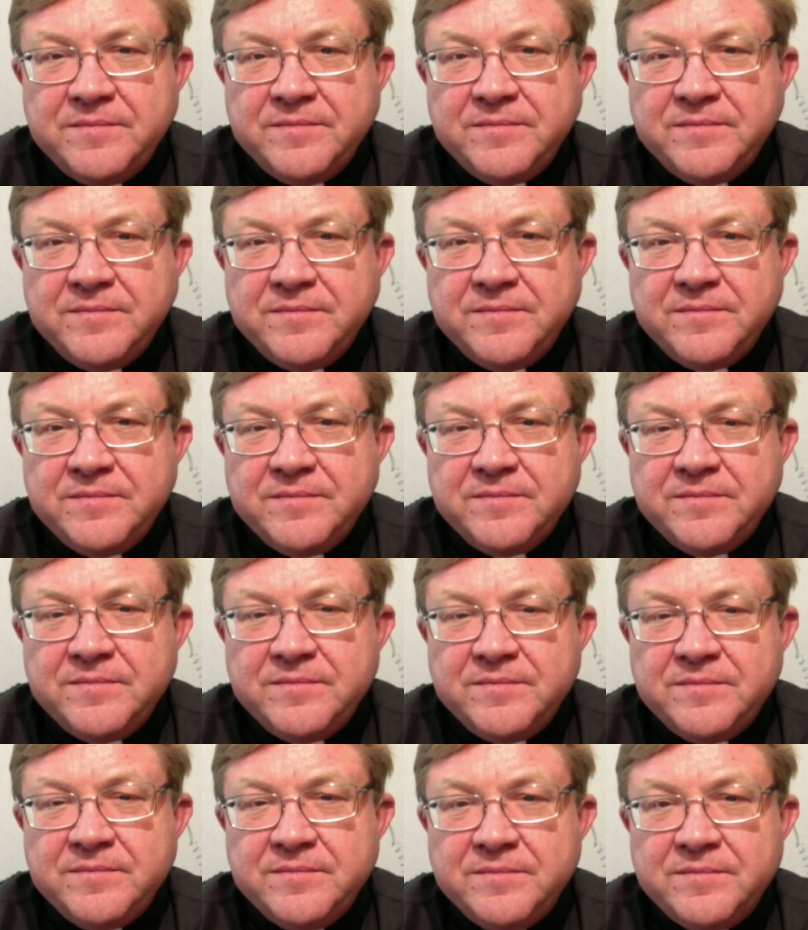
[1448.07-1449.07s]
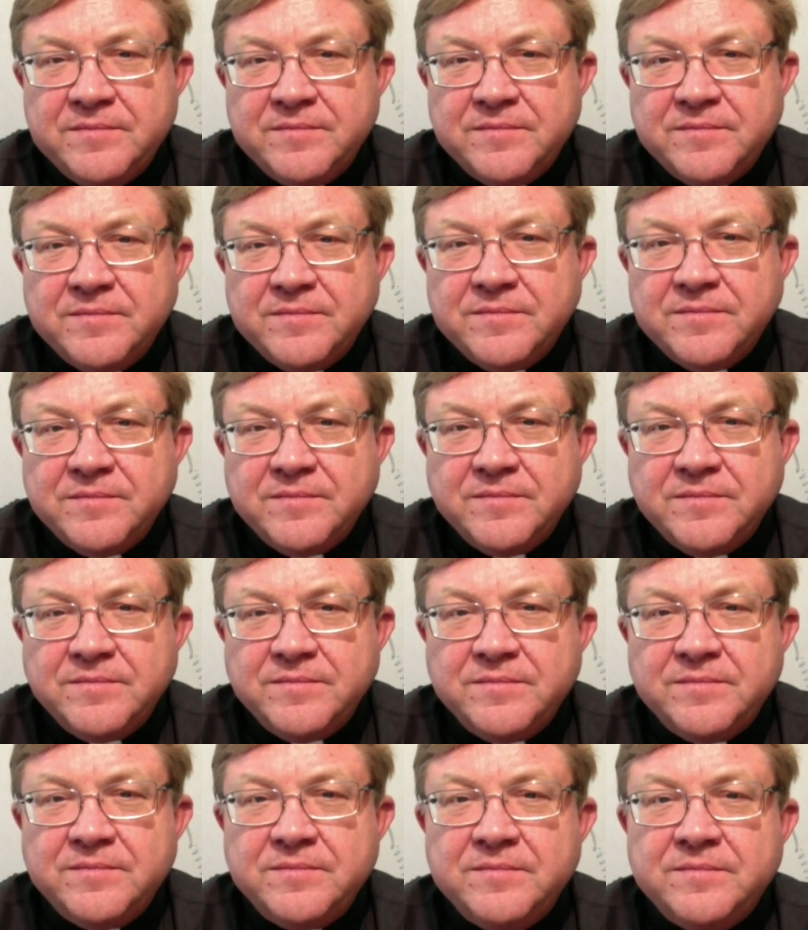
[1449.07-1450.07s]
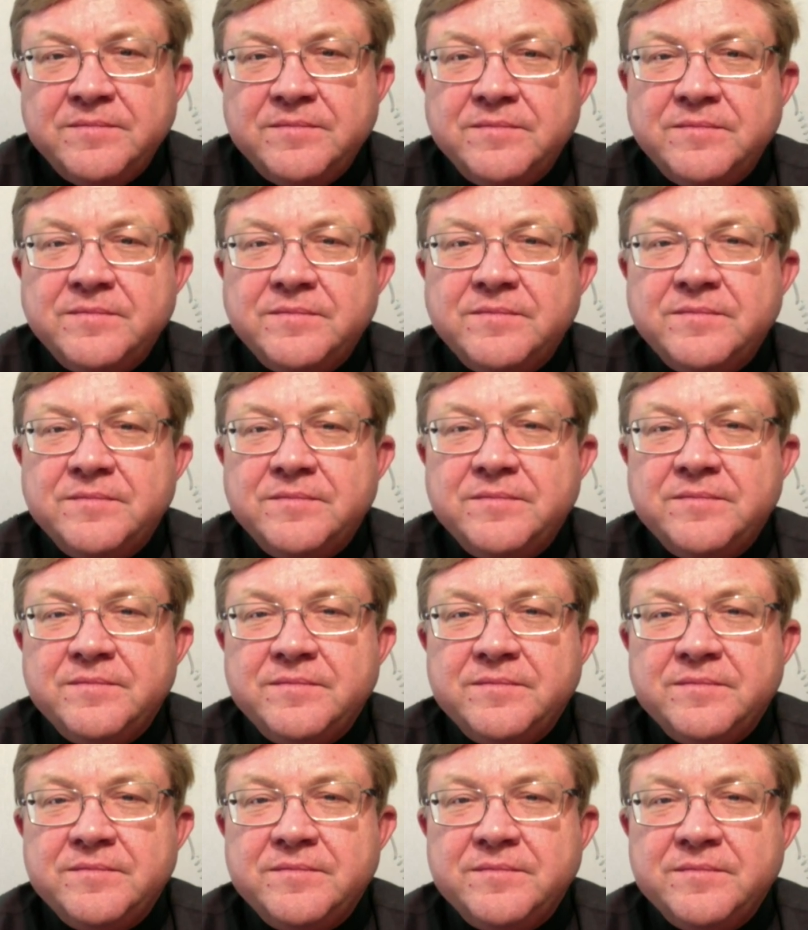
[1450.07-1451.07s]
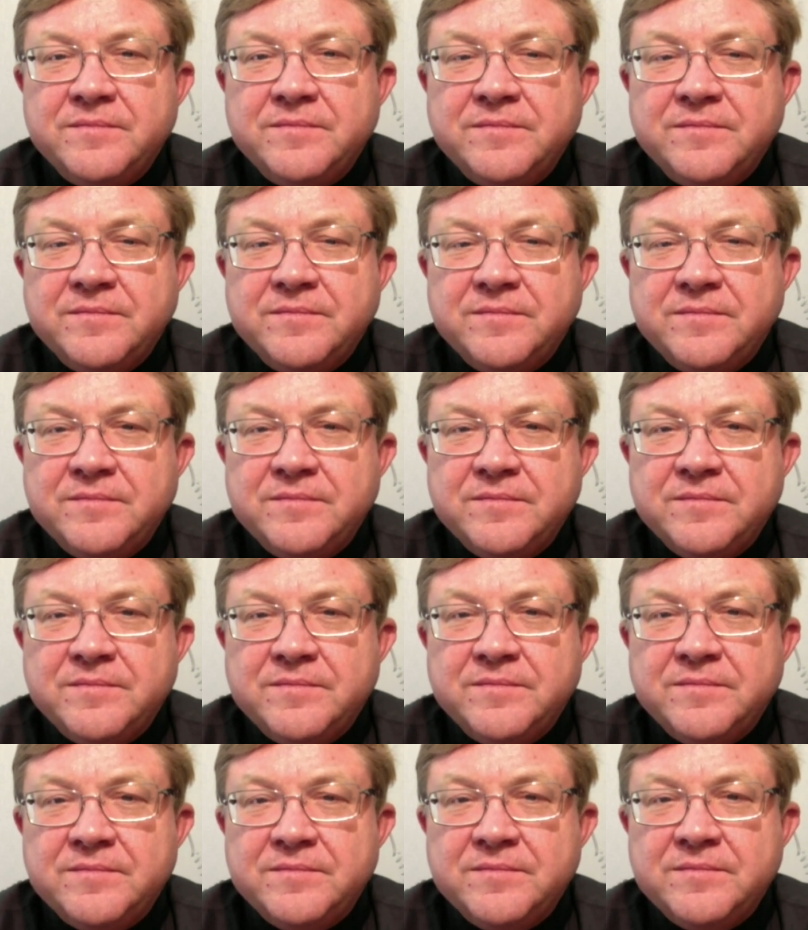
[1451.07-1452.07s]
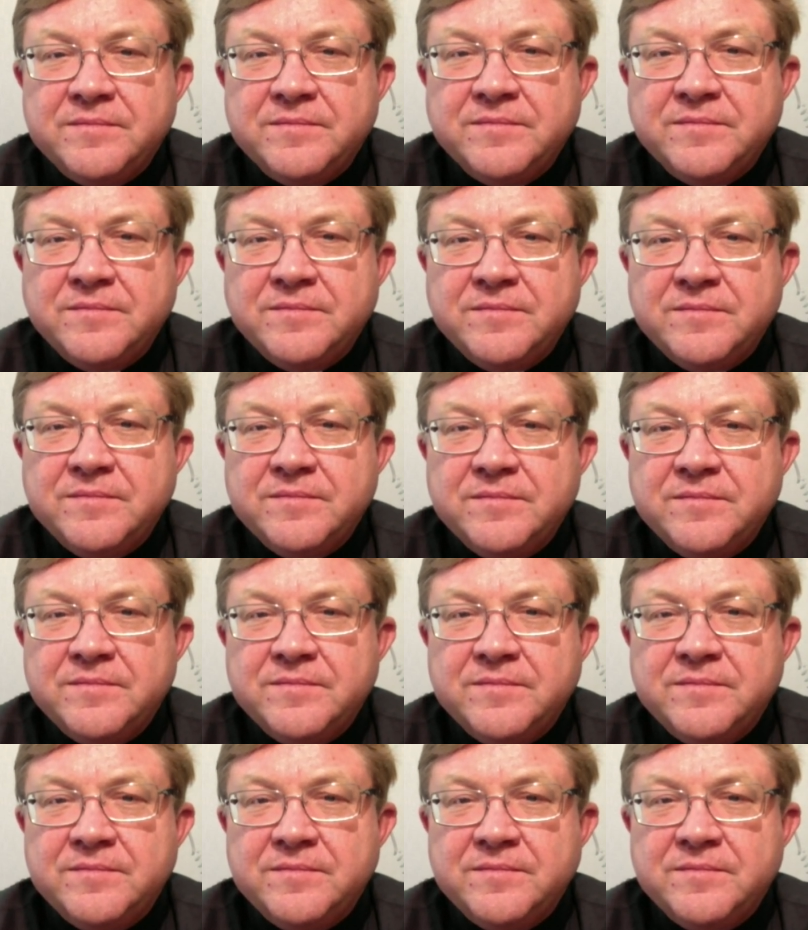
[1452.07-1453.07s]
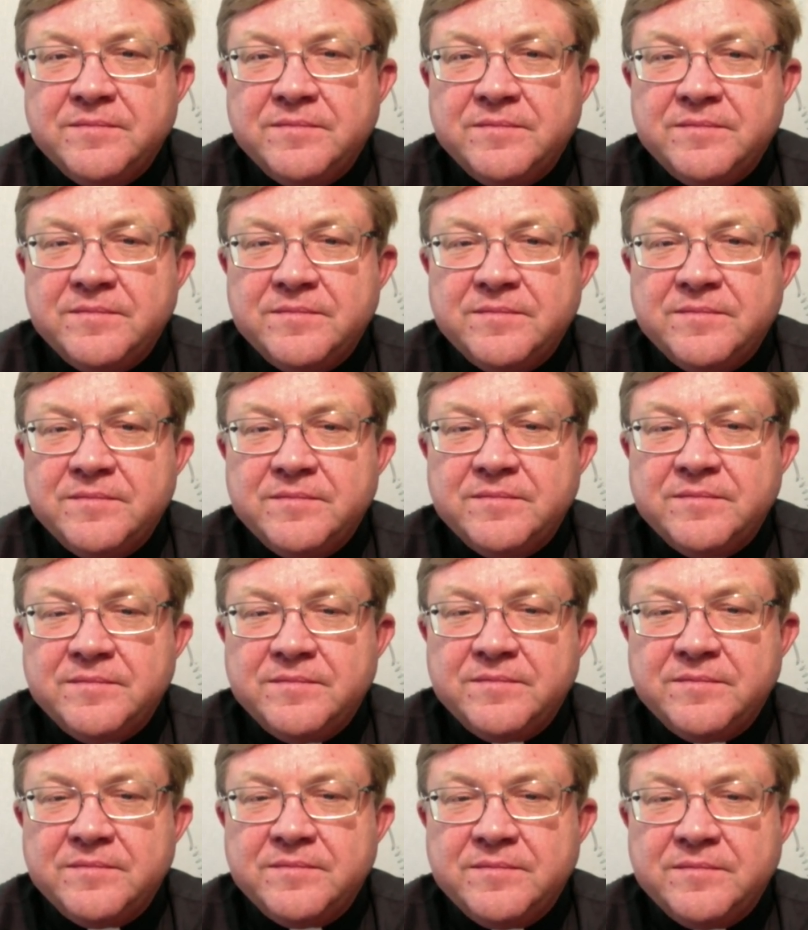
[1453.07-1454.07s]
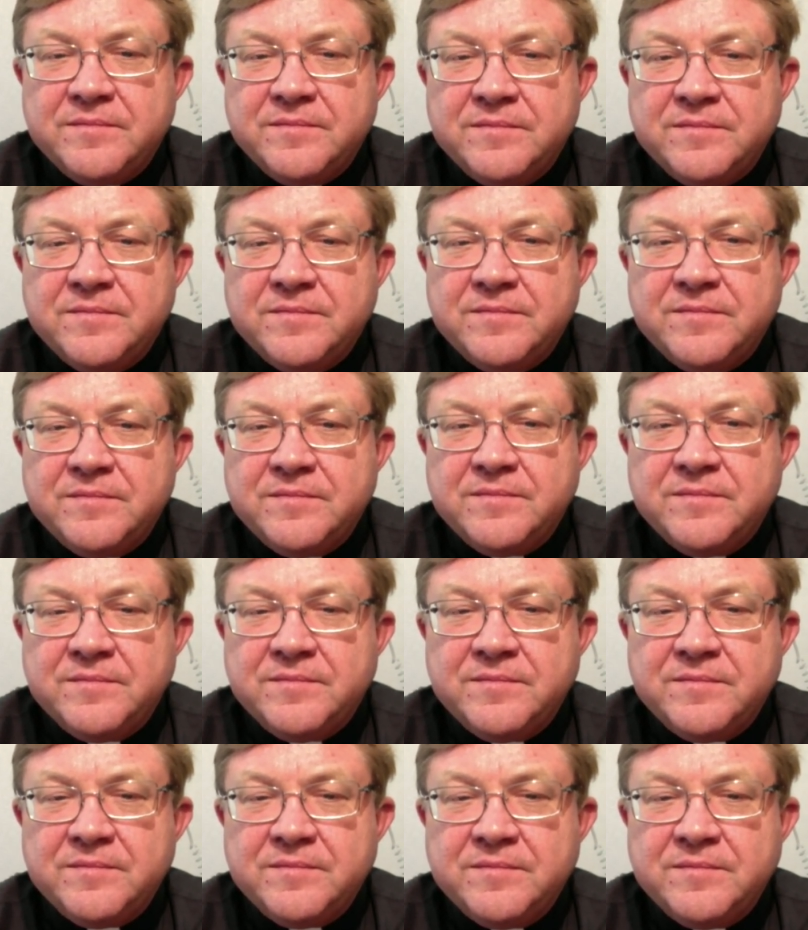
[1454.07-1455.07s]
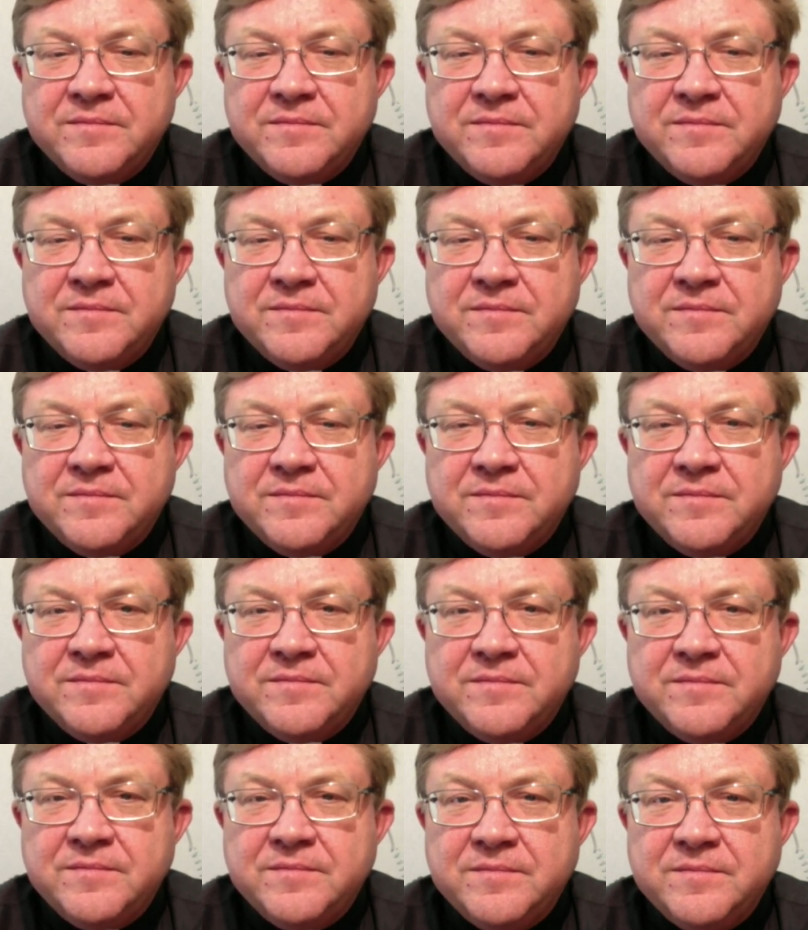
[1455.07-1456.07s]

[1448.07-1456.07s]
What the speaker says: The person shown says nothing.